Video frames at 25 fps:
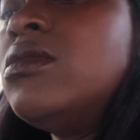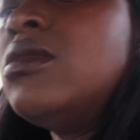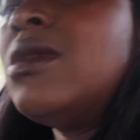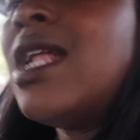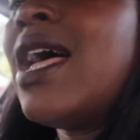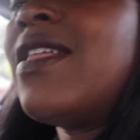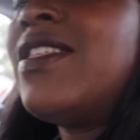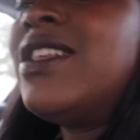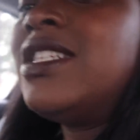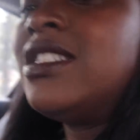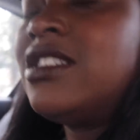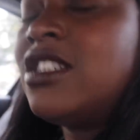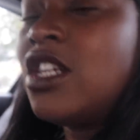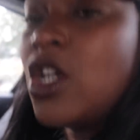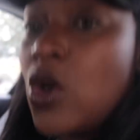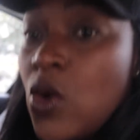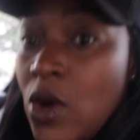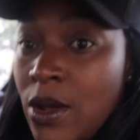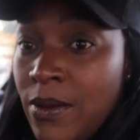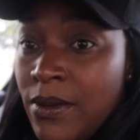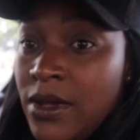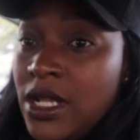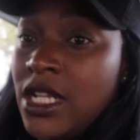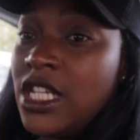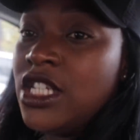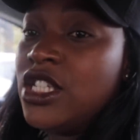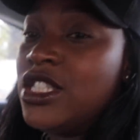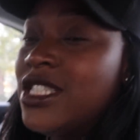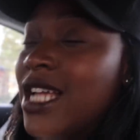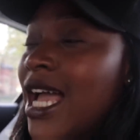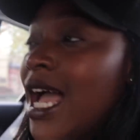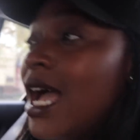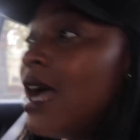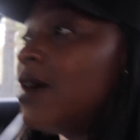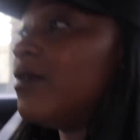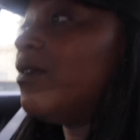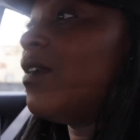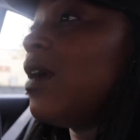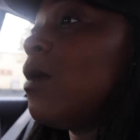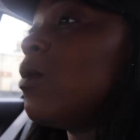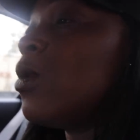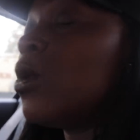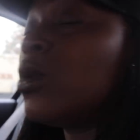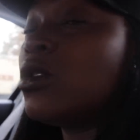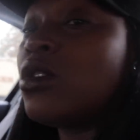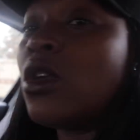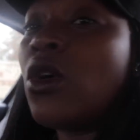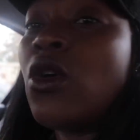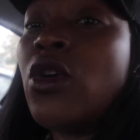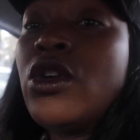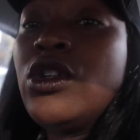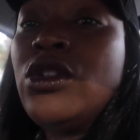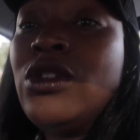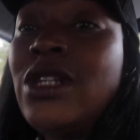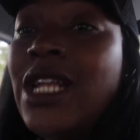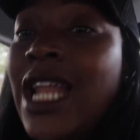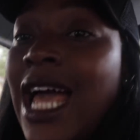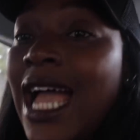like this is the equipment that you'd have and we also got new